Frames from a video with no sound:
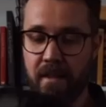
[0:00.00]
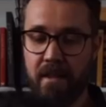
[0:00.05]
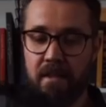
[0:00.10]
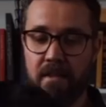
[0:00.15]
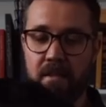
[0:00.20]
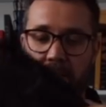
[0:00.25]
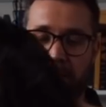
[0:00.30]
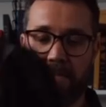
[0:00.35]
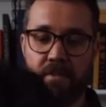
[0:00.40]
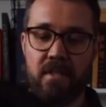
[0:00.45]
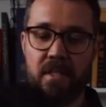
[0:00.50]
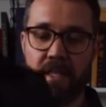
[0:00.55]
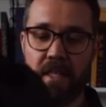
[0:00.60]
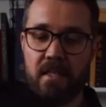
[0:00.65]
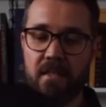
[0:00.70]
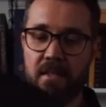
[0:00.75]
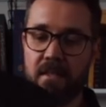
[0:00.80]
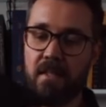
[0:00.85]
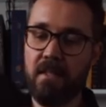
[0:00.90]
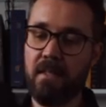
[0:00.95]
This is
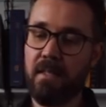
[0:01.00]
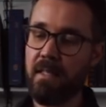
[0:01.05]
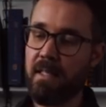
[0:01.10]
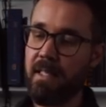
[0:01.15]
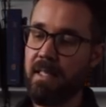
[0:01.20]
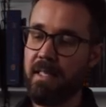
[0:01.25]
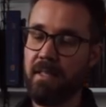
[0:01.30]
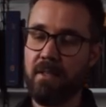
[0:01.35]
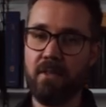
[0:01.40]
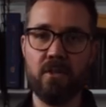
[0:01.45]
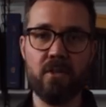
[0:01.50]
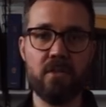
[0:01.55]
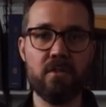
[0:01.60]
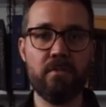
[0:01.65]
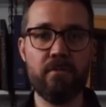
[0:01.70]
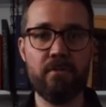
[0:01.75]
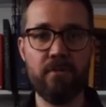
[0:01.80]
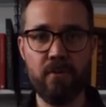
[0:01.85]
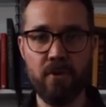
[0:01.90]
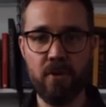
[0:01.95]
fantastic. It
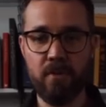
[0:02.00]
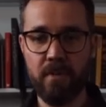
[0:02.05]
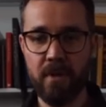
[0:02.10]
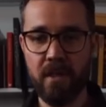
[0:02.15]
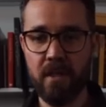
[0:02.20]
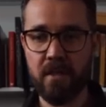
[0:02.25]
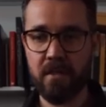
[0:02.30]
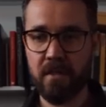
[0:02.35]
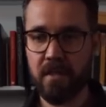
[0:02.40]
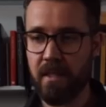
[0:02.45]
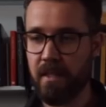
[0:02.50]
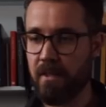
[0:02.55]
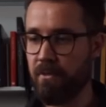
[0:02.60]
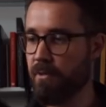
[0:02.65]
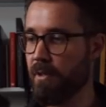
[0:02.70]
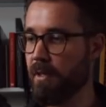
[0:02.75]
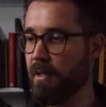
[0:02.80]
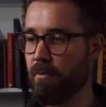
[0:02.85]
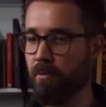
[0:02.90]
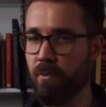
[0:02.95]
costs $4 and
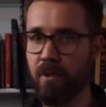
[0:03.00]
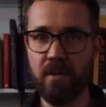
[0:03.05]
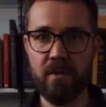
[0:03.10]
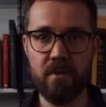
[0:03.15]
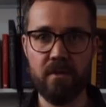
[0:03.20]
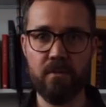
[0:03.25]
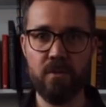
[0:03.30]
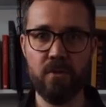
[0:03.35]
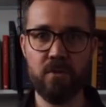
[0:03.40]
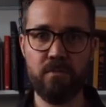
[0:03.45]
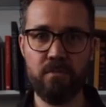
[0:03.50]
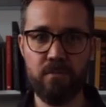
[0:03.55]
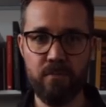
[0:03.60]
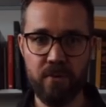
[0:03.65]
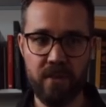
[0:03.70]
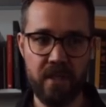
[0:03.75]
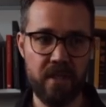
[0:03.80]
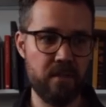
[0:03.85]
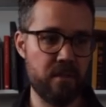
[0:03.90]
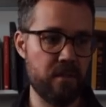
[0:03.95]
it's really one of the most
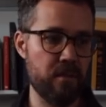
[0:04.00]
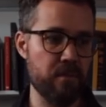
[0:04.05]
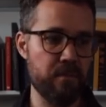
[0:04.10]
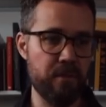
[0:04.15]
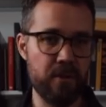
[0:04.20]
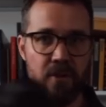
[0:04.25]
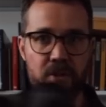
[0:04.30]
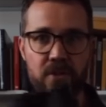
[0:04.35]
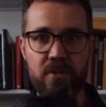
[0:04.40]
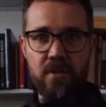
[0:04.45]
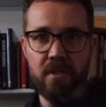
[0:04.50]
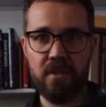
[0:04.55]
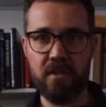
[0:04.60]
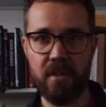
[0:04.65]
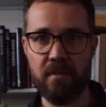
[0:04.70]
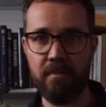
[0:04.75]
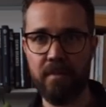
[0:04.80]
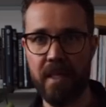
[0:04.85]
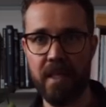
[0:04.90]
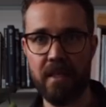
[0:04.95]
practical purchases
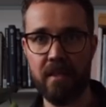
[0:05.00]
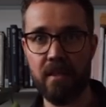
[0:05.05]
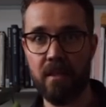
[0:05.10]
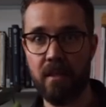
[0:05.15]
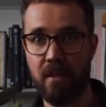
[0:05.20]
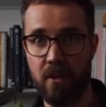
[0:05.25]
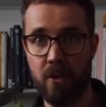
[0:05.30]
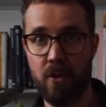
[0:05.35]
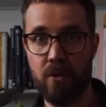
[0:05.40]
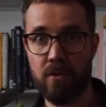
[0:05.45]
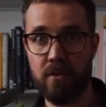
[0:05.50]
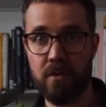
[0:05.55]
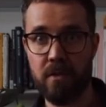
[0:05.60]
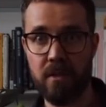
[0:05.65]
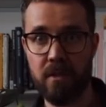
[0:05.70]
I've made in a long